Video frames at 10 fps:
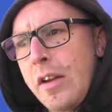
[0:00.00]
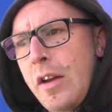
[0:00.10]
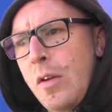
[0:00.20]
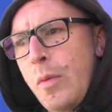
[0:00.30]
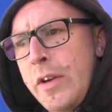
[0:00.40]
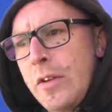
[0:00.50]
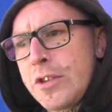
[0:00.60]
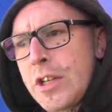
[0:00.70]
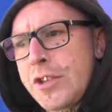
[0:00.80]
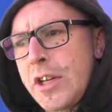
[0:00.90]
You know, we're
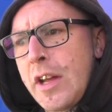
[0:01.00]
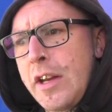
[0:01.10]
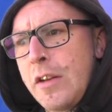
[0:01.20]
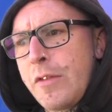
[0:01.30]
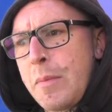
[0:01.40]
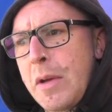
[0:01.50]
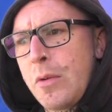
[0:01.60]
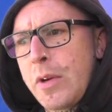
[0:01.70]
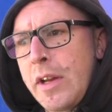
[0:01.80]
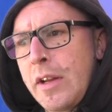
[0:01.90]
not touching any of the
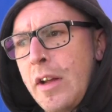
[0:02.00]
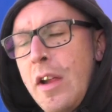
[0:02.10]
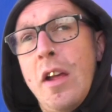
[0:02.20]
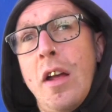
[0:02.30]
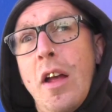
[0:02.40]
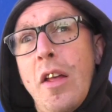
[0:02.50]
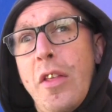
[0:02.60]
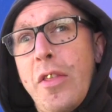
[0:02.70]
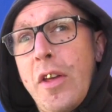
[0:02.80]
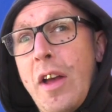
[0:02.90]
building
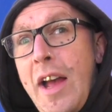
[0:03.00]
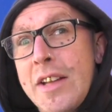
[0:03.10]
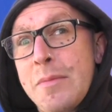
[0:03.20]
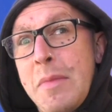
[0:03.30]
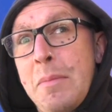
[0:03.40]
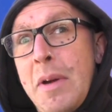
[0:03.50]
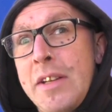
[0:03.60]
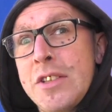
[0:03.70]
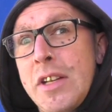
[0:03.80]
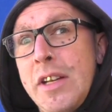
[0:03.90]
that hasn't been
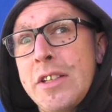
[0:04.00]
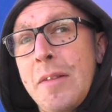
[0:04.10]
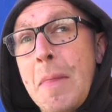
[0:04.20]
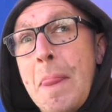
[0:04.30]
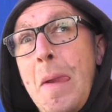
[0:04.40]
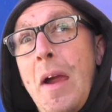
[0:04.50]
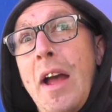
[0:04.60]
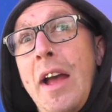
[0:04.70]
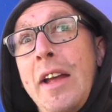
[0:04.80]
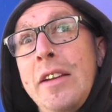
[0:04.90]
painted.
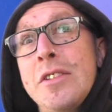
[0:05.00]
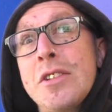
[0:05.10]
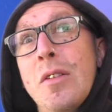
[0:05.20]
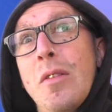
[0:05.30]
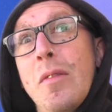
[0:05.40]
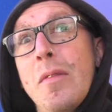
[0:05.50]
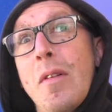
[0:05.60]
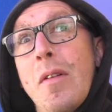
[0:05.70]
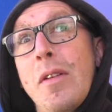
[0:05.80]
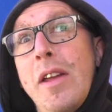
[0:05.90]
And
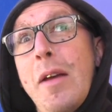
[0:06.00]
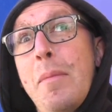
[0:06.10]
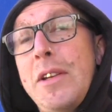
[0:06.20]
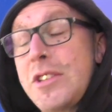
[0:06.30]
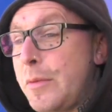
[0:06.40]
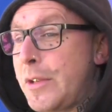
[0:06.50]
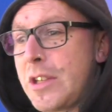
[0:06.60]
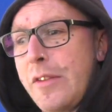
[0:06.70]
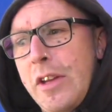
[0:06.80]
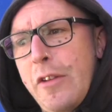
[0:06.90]
yeah, basically we're
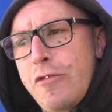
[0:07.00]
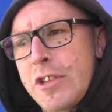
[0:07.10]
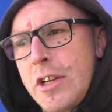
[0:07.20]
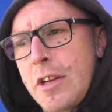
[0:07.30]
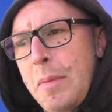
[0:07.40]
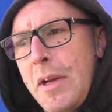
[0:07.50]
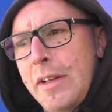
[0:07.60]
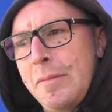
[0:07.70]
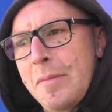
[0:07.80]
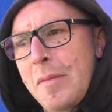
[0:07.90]
just giving it a fresh lick of
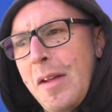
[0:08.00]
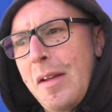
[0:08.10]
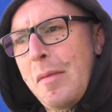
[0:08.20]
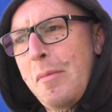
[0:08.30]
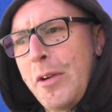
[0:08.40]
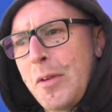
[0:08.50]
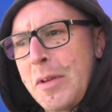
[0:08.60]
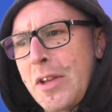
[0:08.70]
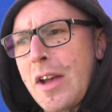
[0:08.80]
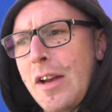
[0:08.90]
paint might
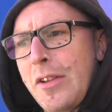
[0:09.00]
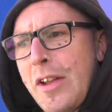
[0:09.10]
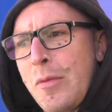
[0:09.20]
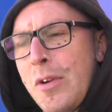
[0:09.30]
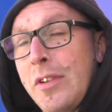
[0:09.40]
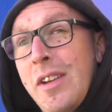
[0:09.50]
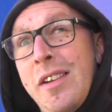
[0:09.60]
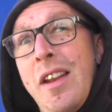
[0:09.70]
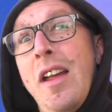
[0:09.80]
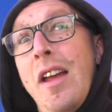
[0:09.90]
not be the colour they want.
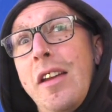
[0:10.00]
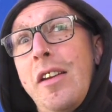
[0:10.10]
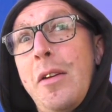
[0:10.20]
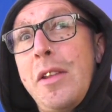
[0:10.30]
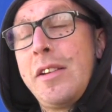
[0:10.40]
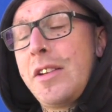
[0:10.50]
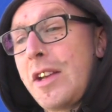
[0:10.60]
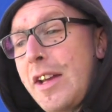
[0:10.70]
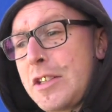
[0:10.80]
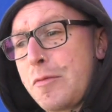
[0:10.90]
And you know, at the end of
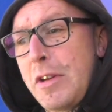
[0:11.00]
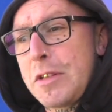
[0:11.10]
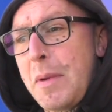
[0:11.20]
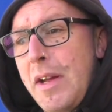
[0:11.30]
the day, it's, it's